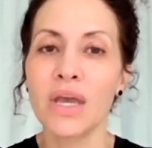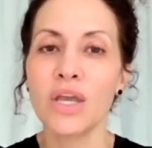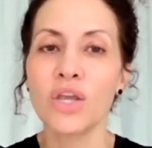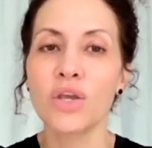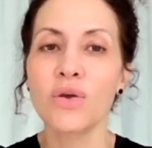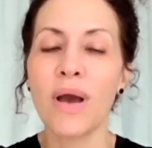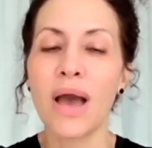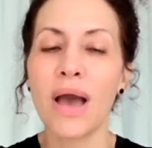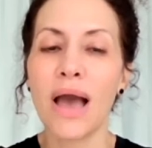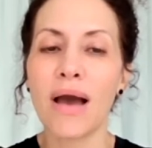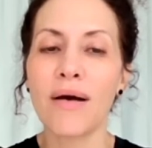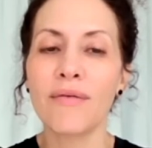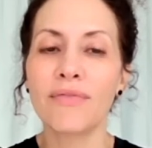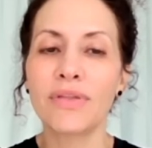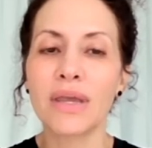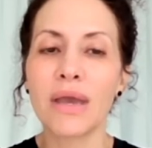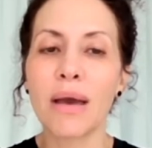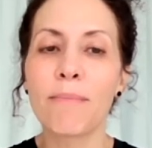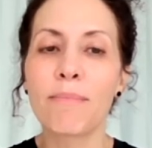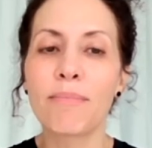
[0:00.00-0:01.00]
You have
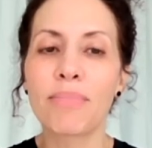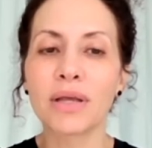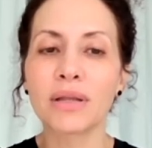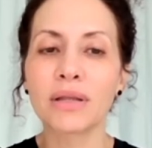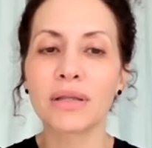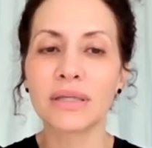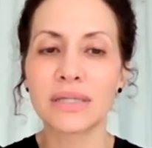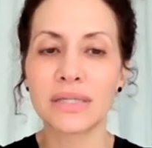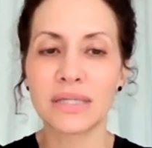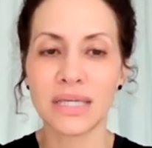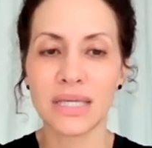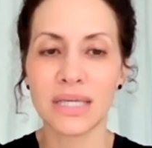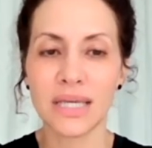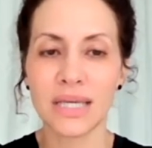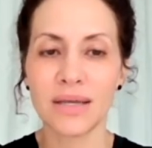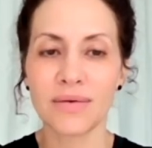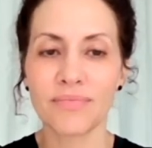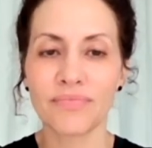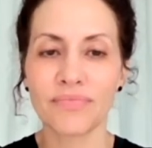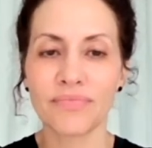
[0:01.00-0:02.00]
the
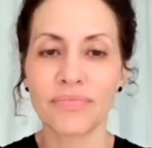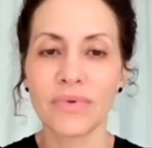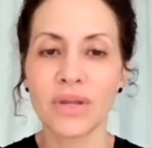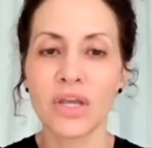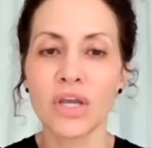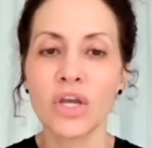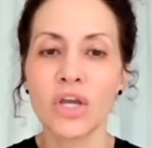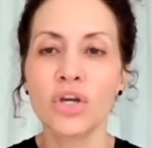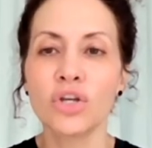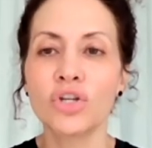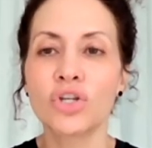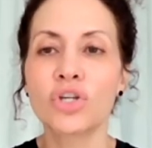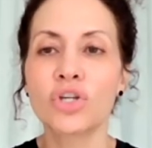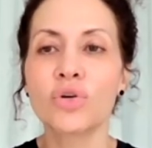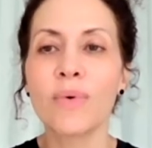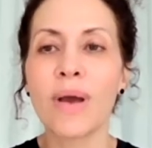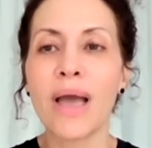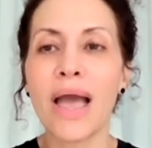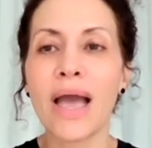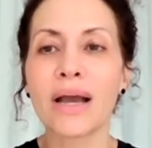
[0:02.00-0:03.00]
ability
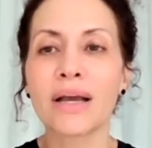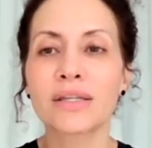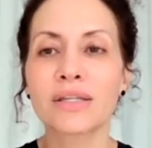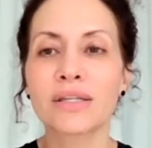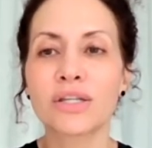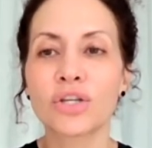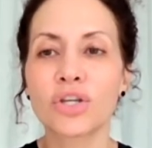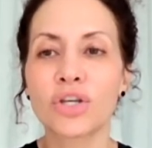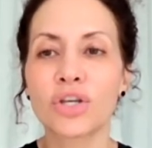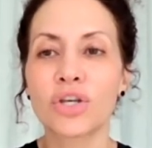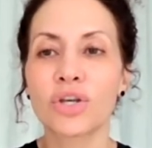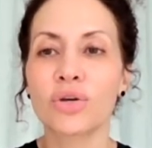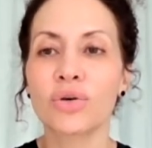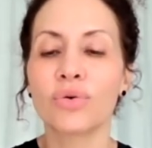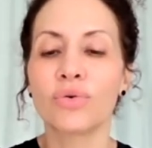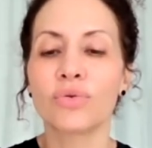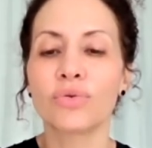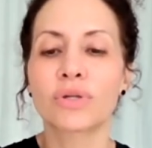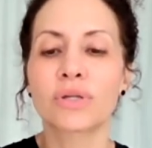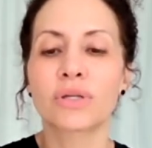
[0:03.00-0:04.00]
to
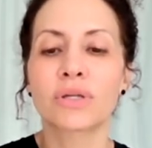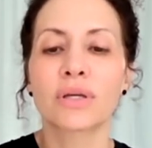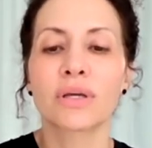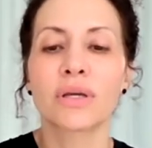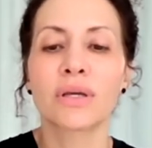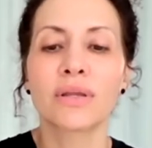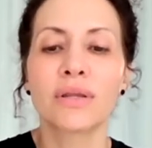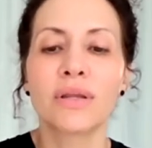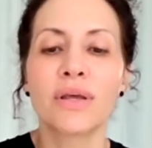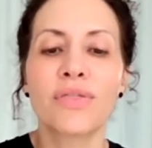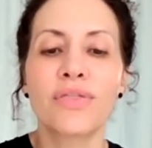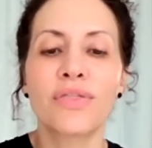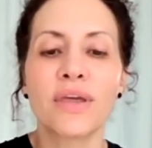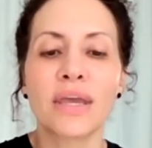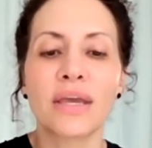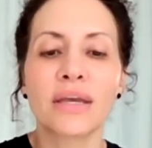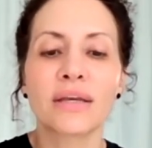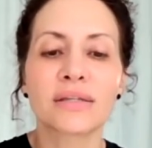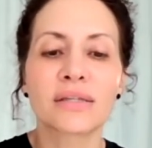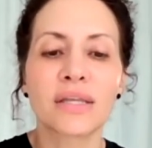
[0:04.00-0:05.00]
execute the
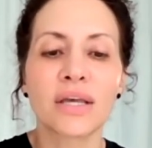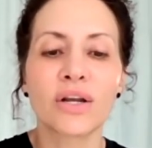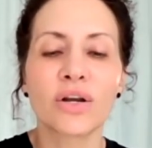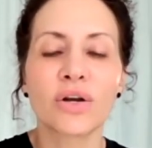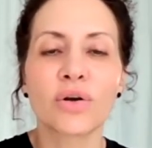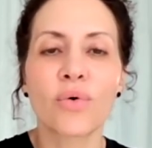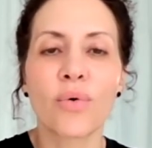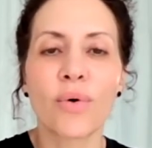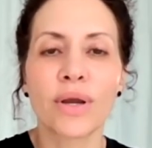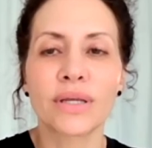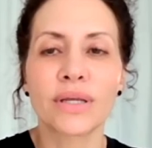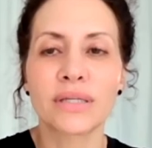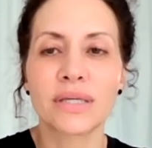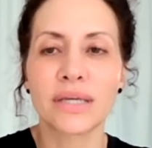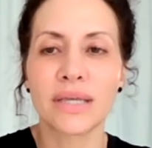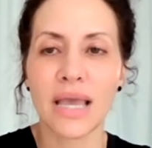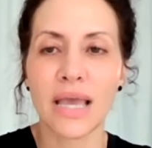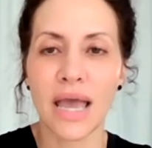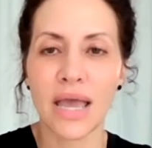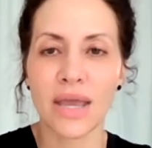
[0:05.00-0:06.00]
things that are going
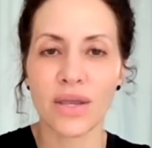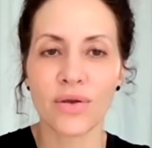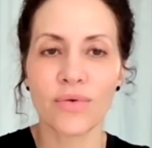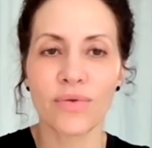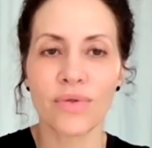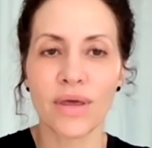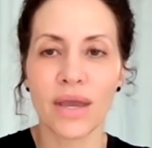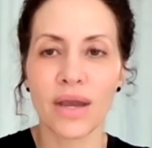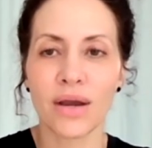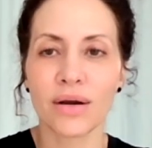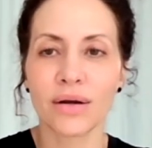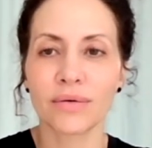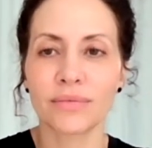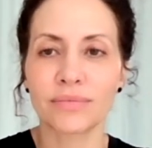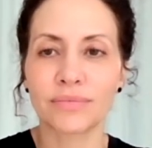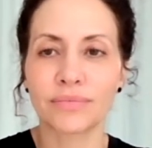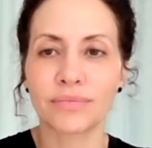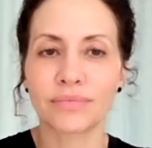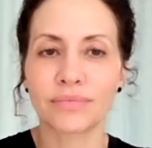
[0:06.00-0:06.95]
to get you there